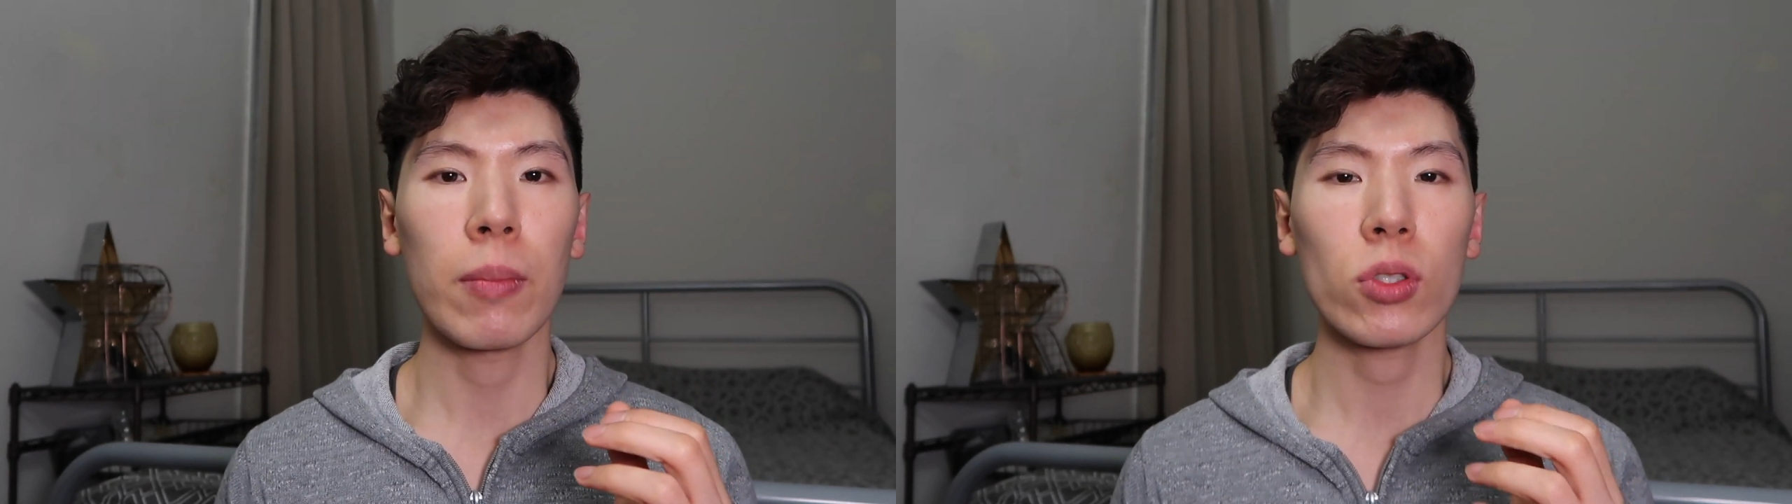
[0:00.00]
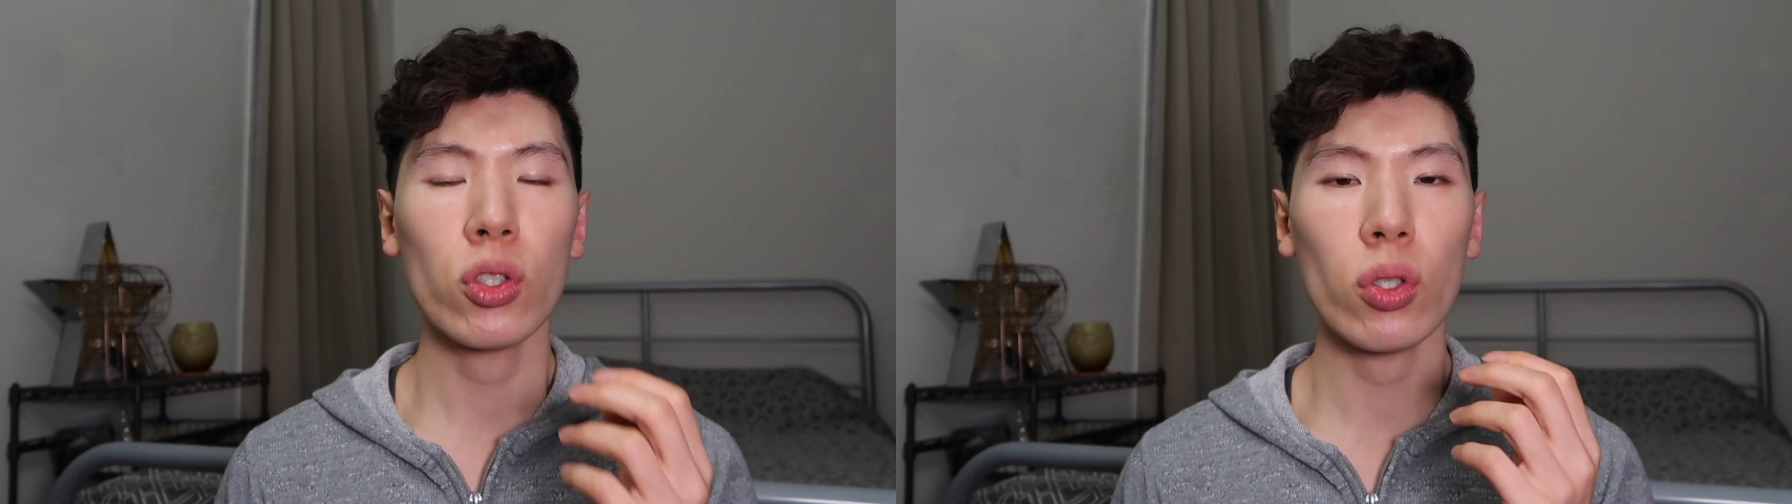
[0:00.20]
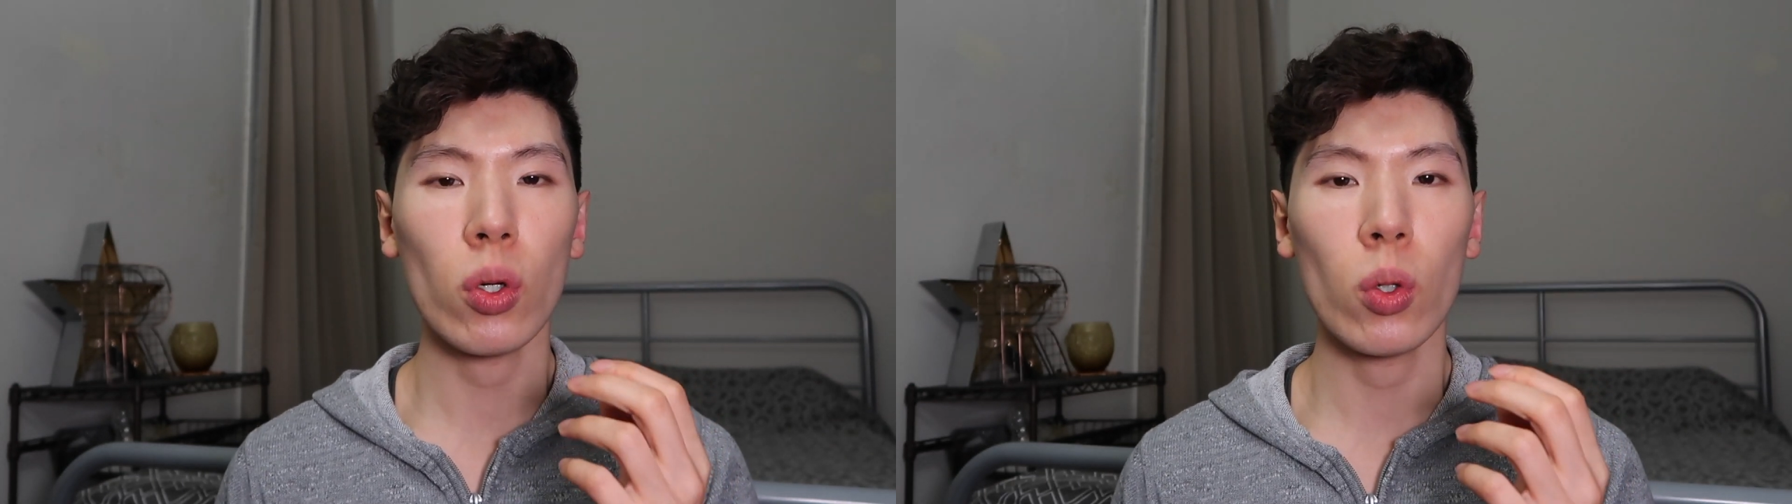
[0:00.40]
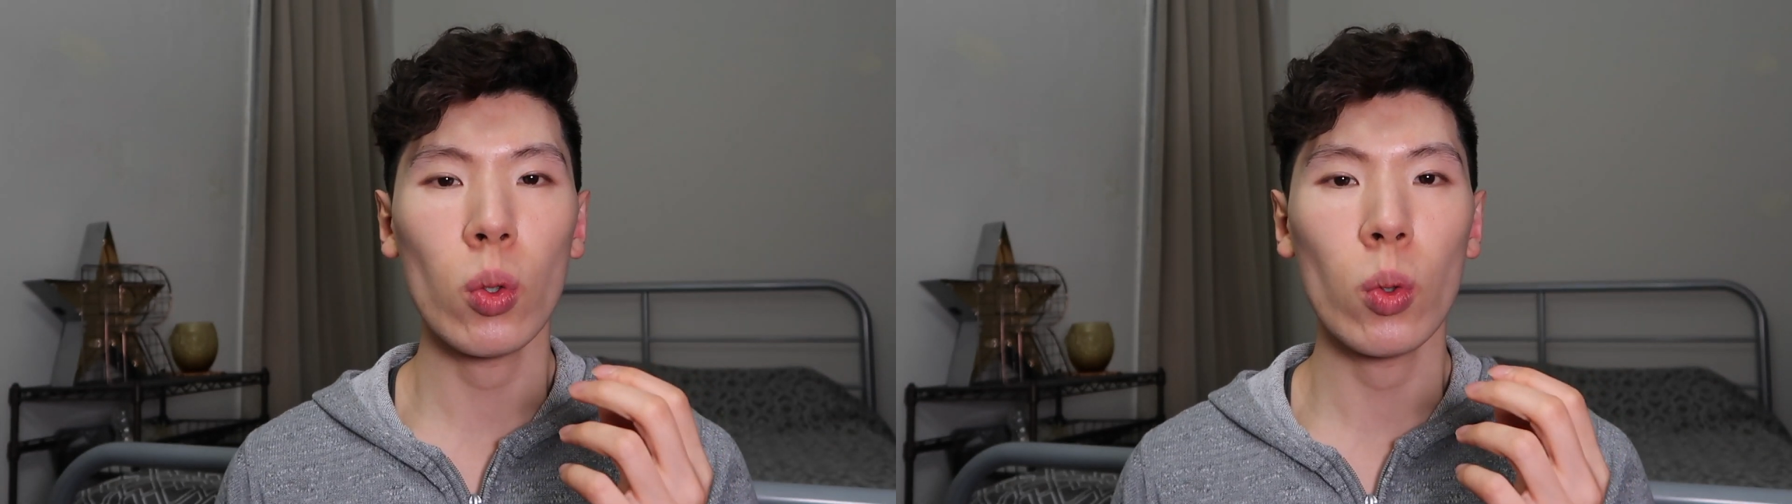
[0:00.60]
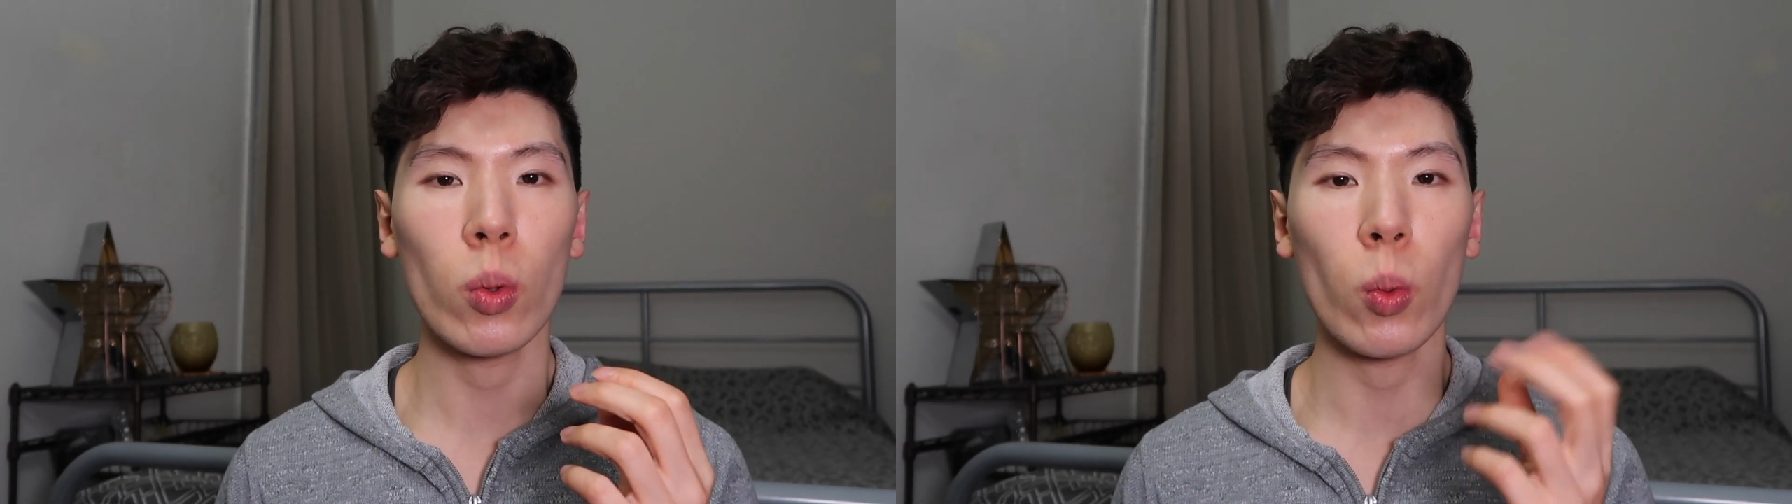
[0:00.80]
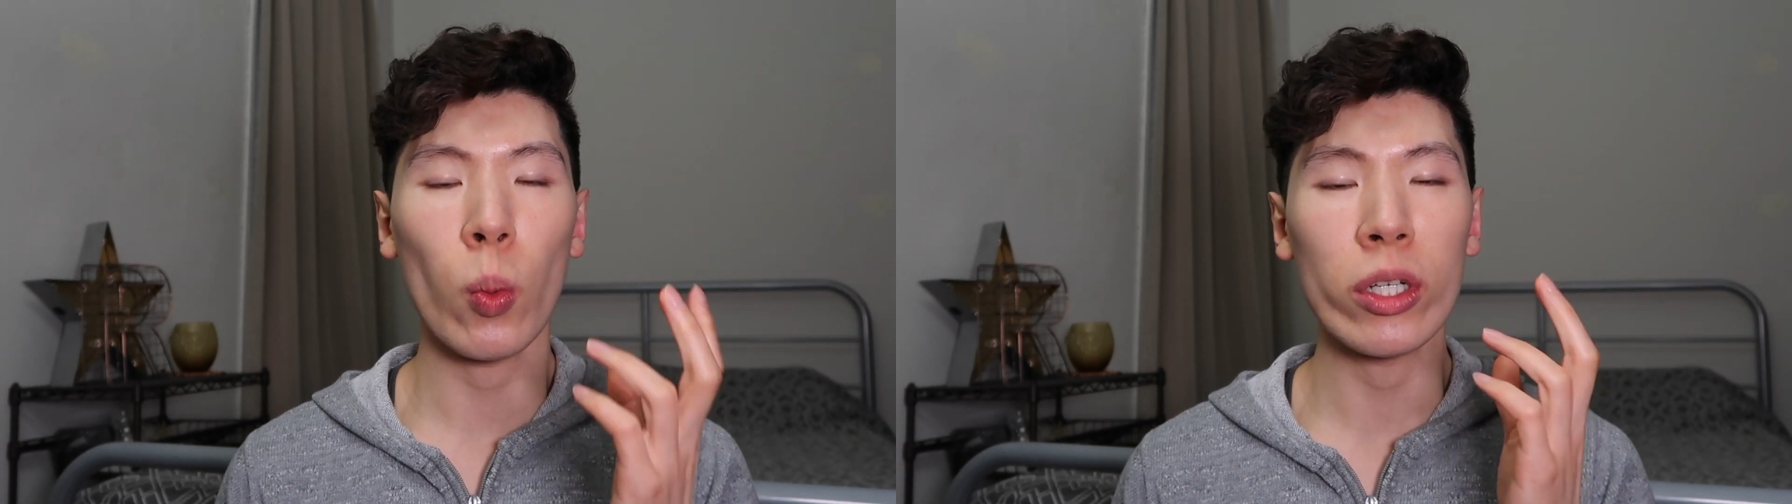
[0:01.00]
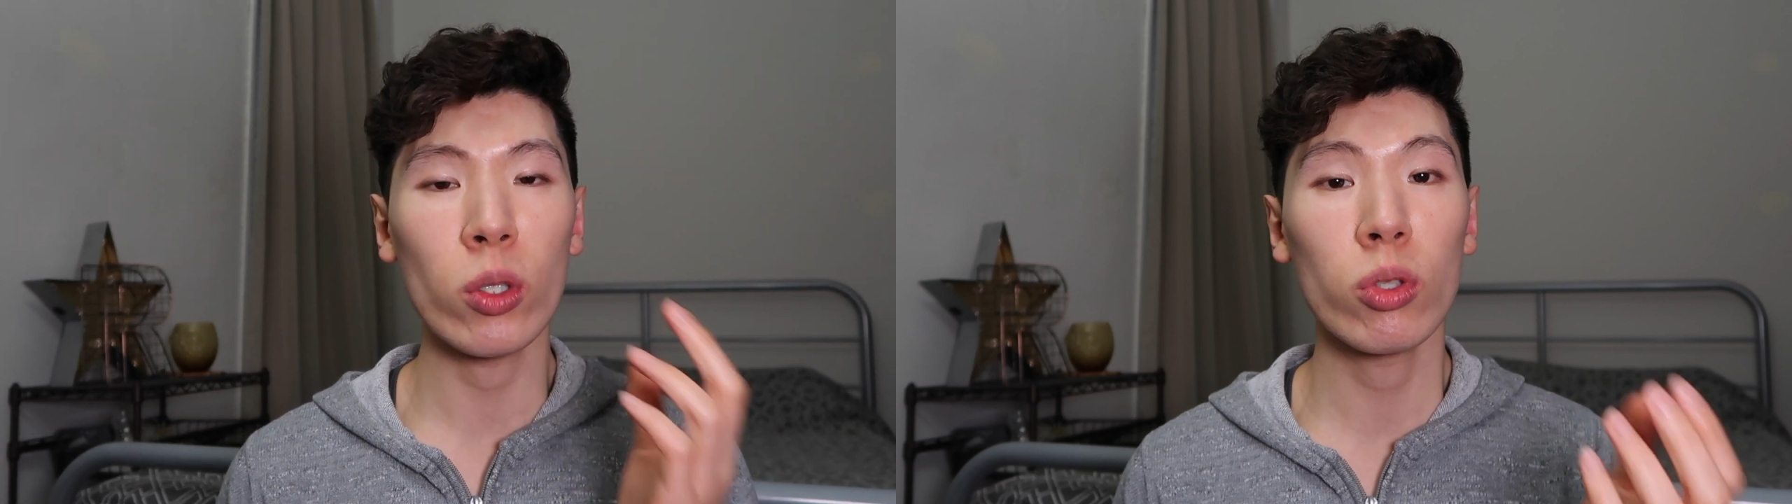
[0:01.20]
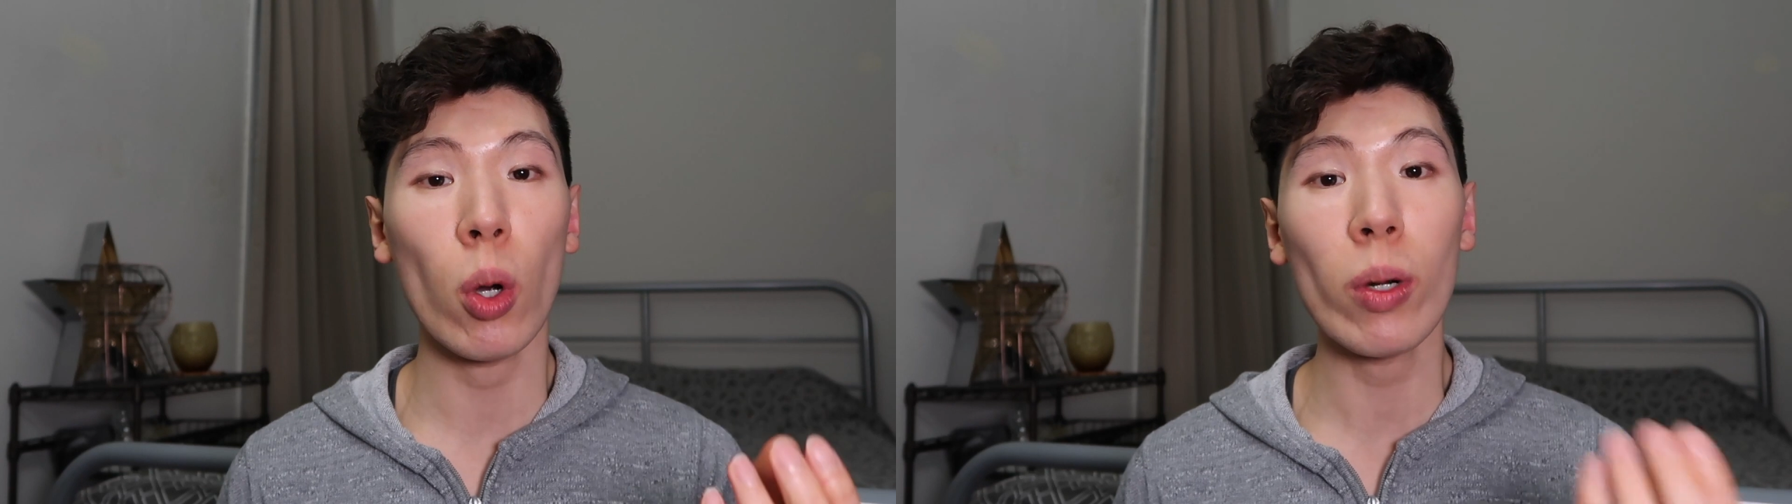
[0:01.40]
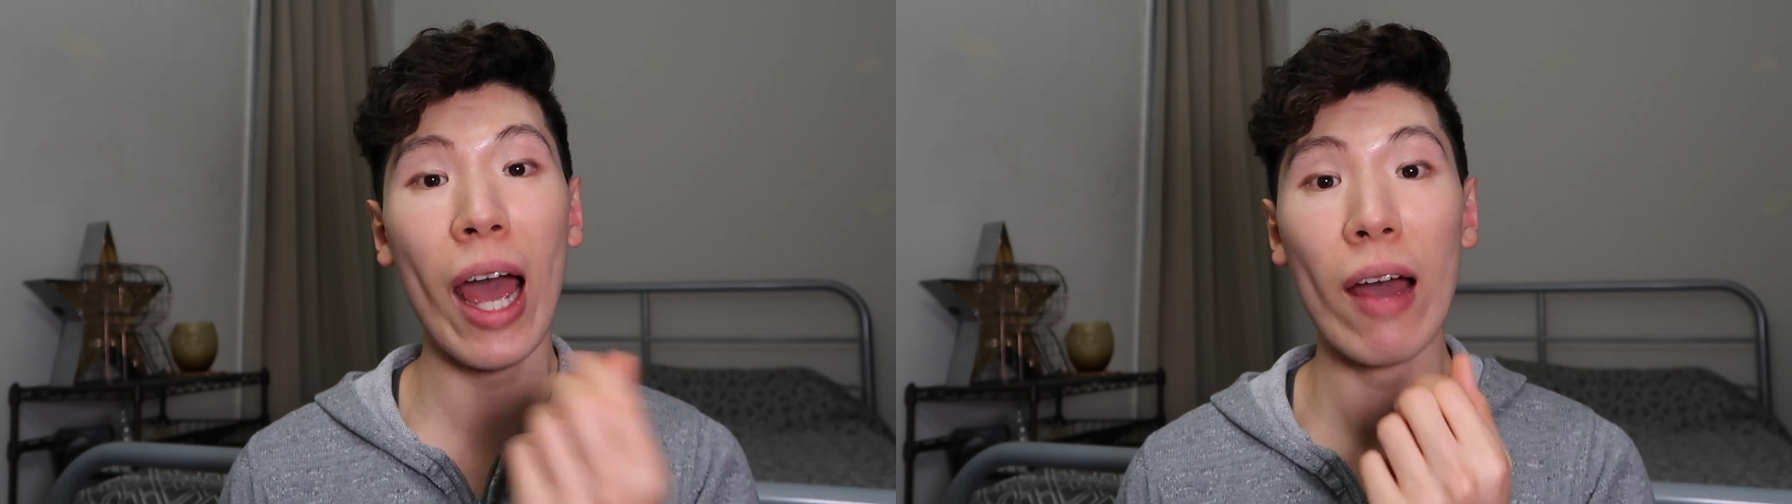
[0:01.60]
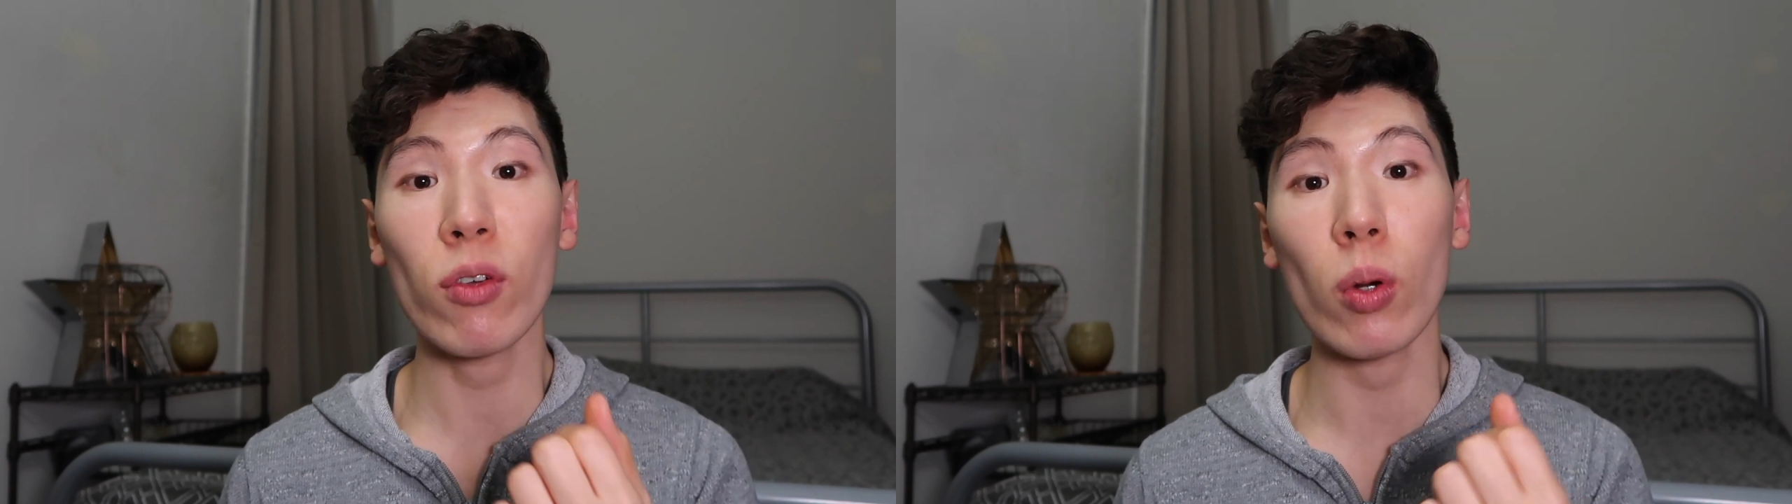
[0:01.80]
So when you don't
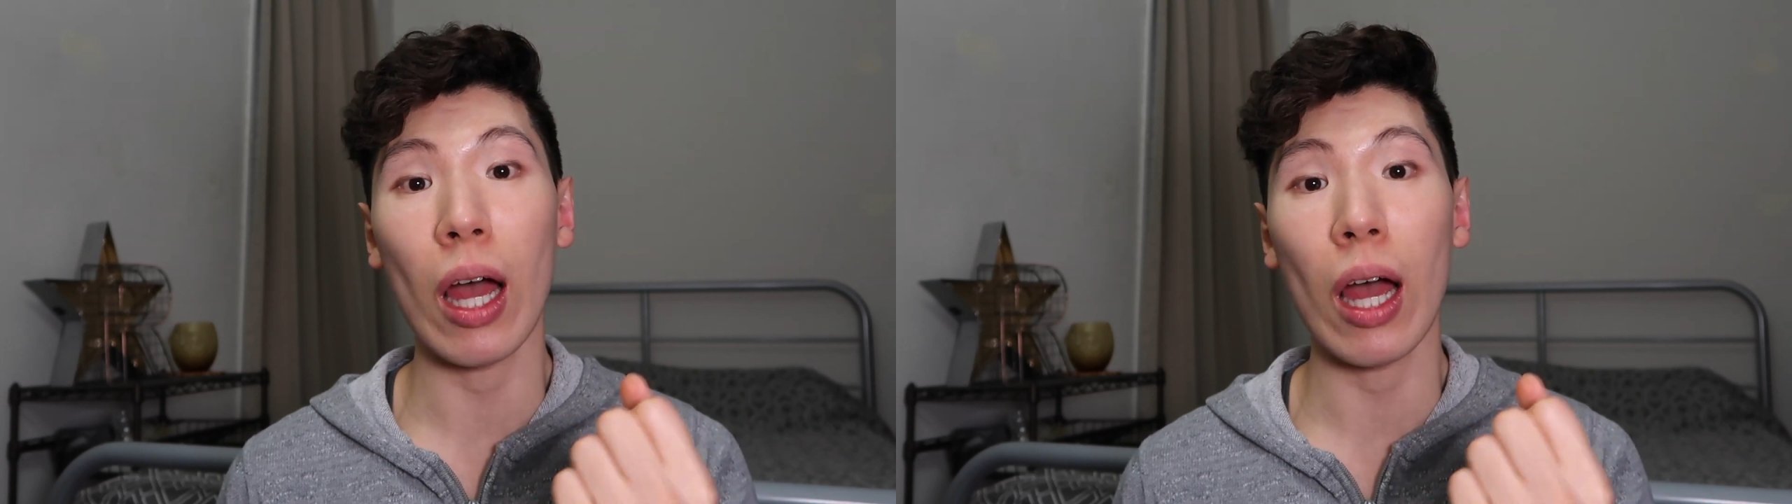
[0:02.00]
have your